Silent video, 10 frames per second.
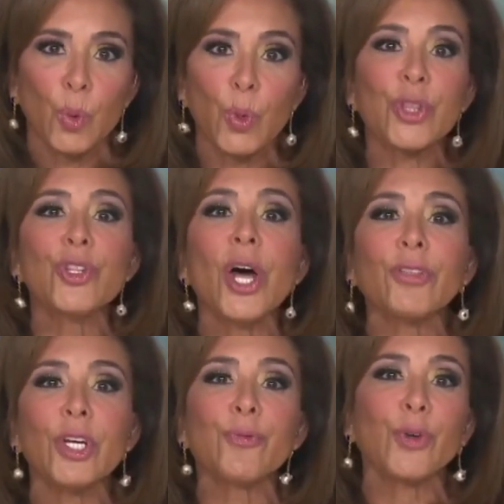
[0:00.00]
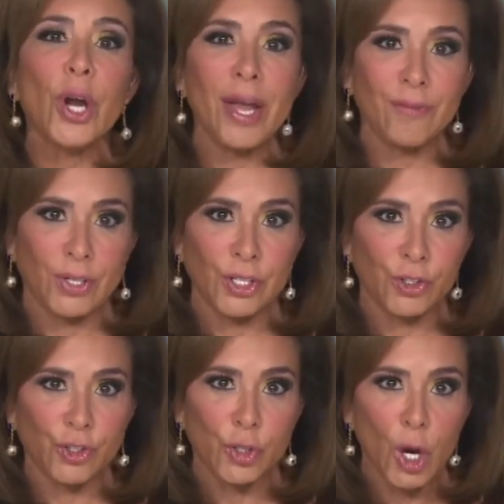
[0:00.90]
with nothing for
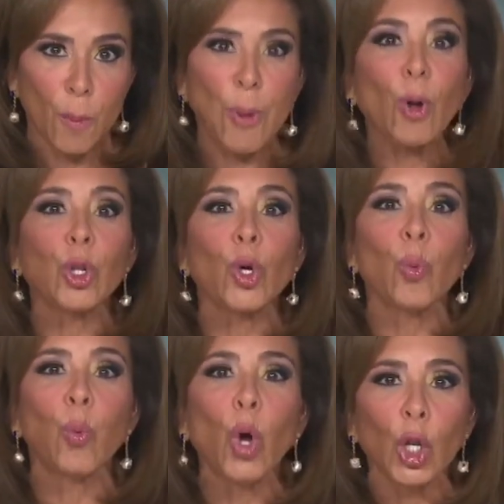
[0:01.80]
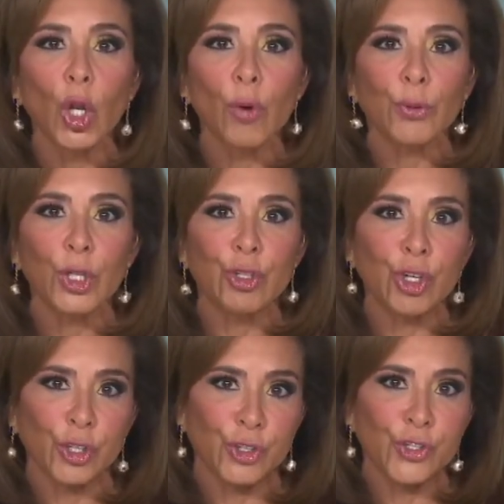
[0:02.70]
evidence, pull the wool over a
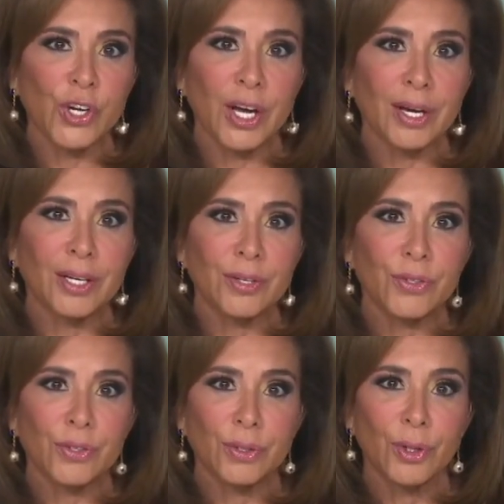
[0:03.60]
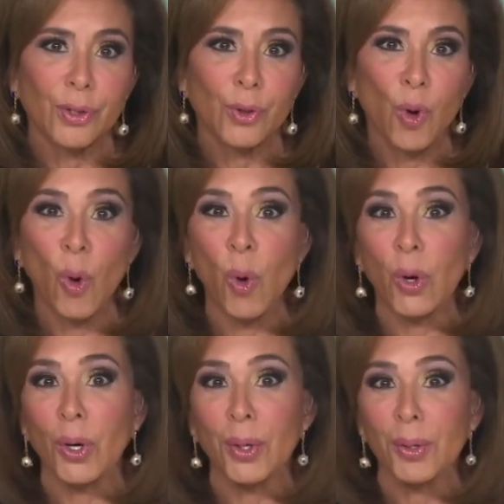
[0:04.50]
judge's eyes.
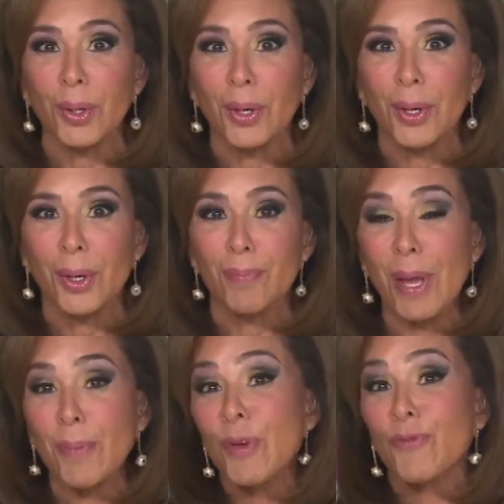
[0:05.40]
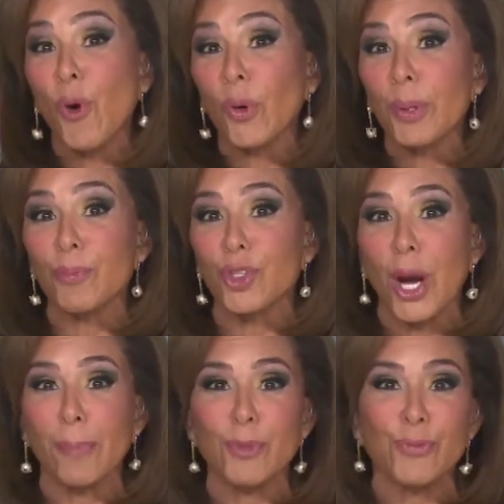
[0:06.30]
Or maybe forum
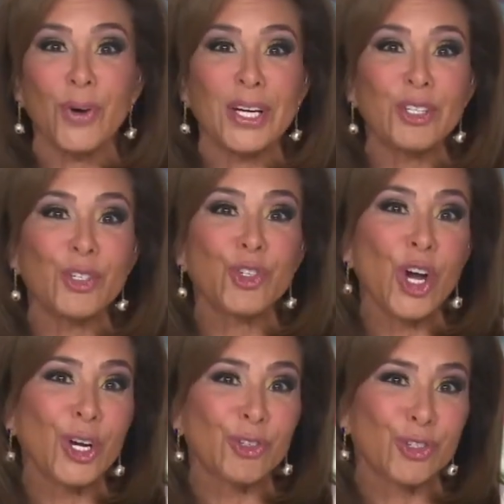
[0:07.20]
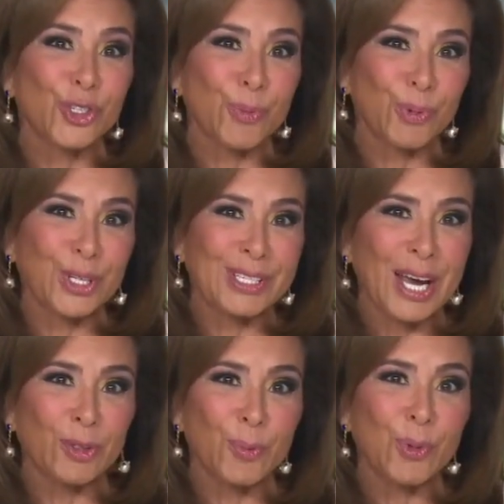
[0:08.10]
shop to find a judge to bring
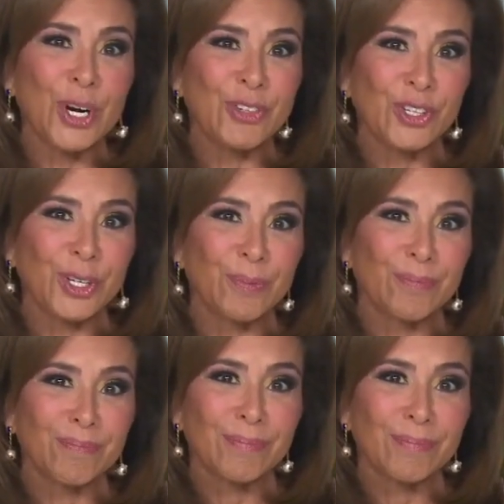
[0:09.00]
down a president.